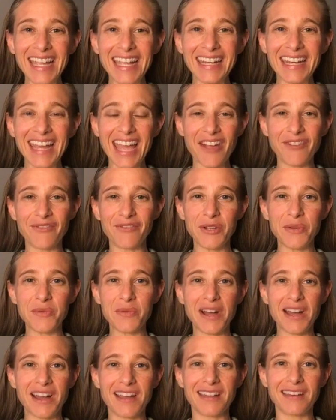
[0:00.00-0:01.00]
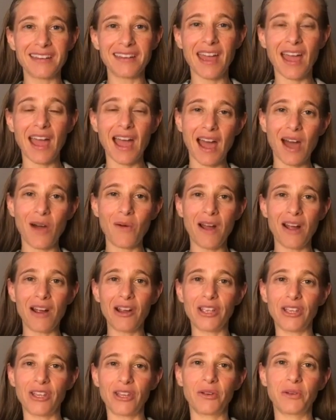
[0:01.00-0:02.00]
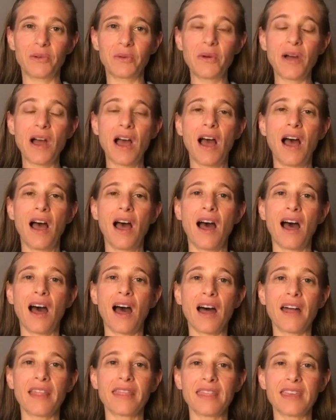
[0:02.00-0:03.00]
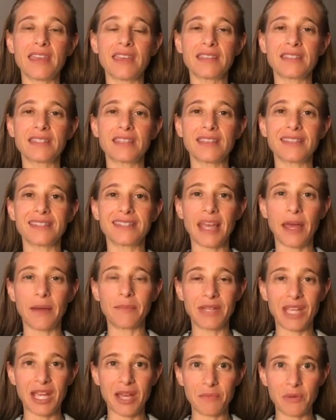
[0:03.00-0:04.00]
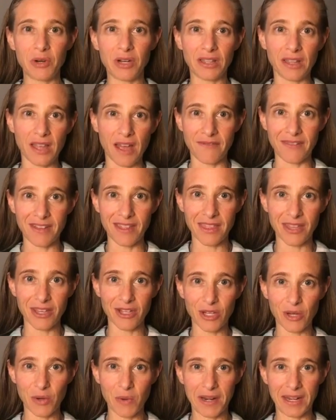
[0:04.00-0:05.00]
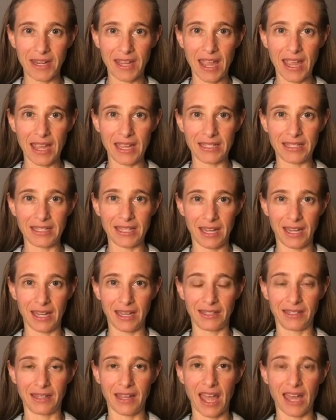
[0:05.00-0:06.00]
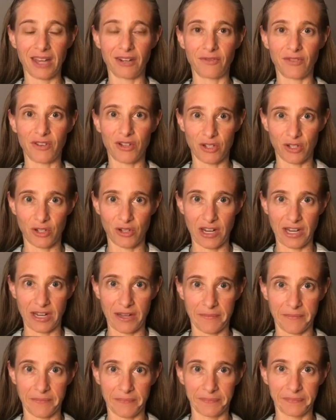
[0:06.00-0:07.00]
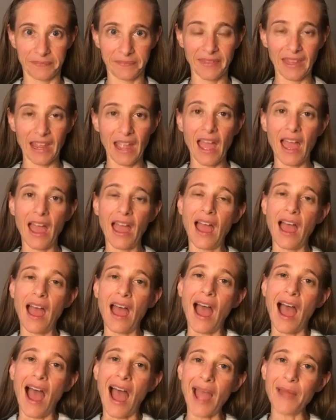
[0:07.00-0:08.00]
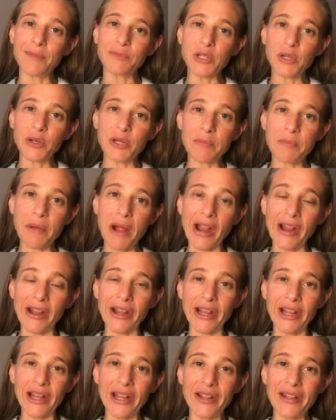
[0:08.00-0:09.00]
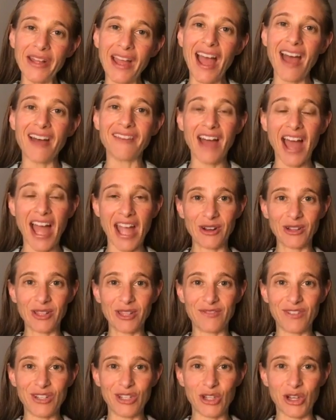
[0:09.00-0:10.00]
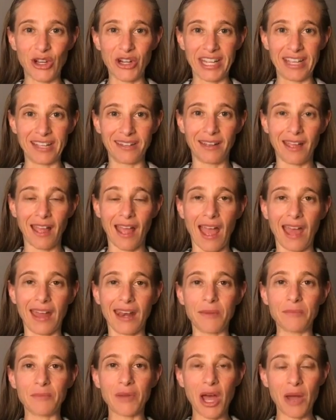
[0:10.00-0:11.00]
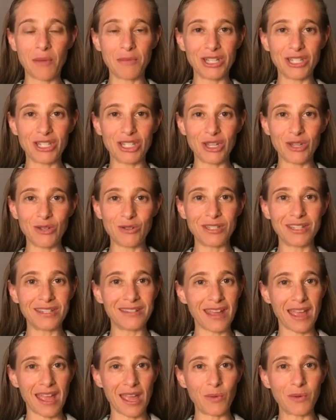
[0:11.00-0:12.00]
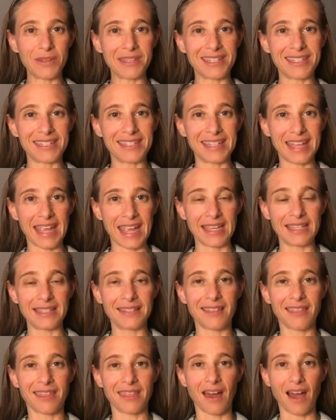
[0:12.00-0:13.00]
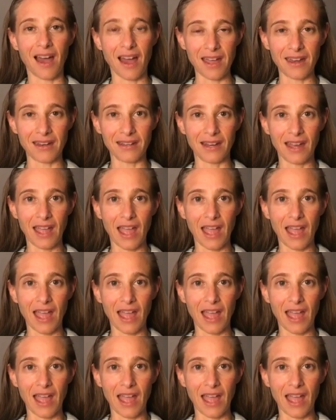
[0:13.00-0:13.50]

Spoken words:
morning, everyone. How are you on this September 11th, 2018 anniversary? I'm Jody Parker of Higher Living Journey, and I'm coming to you today with today's thought.